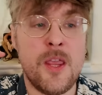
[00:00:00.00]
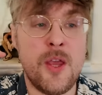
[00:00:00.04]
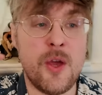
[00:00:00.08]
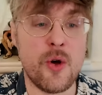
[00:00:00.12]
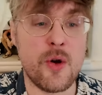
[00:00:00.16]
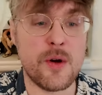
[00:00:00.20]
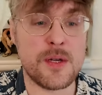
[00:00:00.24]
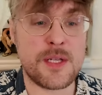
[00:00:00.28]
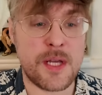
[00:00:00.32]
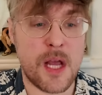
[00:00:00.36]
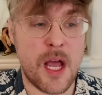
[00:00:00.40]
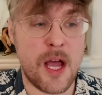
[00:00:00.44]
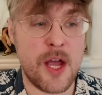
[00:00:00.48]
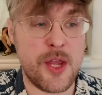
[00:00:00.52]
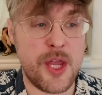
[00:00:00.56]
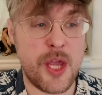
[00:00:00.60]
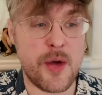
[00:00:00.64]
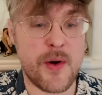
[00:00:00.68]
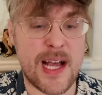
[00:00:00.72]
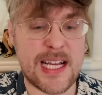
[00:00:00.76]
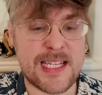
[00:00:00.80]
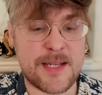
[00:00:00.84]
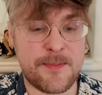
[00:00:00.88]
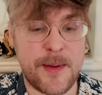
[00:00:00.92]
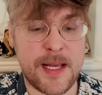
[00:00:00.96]
Use a
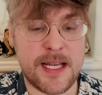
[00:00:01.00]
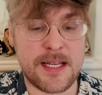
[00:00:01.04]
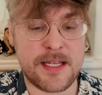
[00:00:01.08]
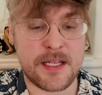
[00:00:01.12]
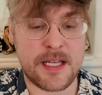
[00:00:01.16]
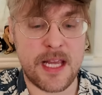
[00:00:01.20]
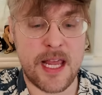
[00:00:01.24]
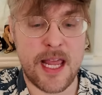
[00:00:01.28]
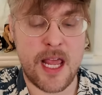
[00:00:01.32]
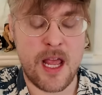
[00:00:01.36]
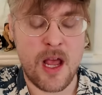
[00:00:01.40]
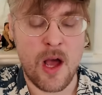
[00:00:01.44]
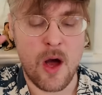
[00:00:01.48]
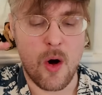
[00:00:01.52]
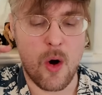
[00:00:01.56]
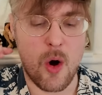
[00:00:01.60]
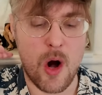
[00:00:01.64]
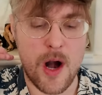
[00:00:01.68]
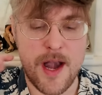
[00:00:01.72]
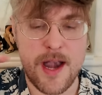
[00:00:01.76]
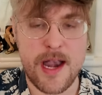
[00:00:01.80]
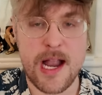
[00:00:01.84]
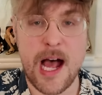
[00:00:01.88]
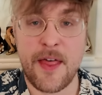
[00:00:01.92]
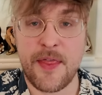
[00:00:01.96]
USB-C
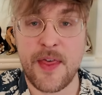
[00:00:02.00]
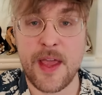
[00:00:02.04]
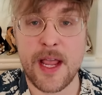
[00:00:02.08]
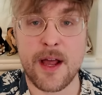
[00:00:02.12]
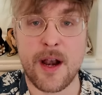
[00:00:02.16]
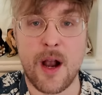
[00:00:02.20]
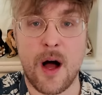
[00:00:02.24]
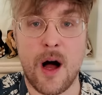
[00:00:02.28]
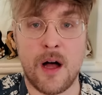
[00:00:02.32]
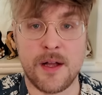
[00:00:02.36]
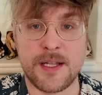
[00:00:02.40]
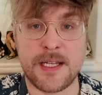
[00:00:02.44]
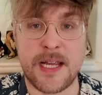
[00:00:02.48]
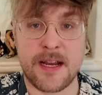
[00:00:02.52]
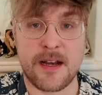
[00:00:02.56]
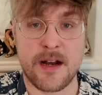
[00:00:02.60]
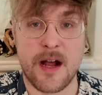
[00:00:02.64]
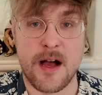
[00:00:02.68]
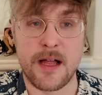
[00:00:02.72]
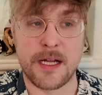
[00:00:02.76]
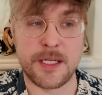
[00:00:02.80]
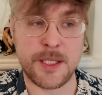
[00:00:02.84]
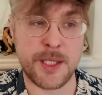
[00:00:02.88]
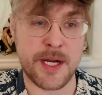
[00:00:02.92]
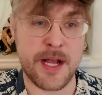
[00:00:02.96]
or nothing at all,
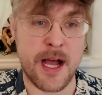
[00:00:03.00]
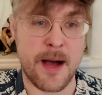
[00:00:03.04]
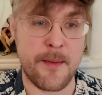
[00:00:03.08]
technology